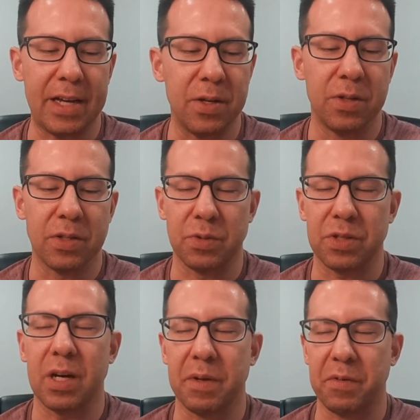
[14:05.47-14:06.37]
I know this
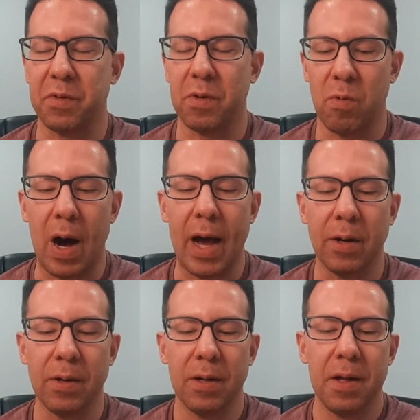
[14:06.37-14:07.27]
was coming for a
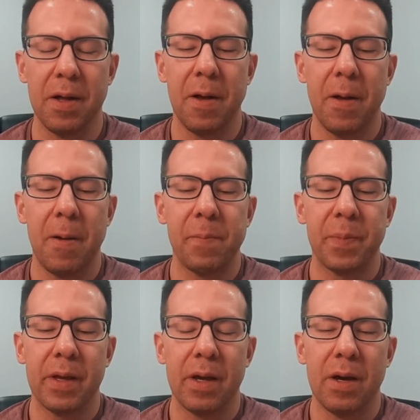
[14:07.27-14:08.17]
while, mm-hmm.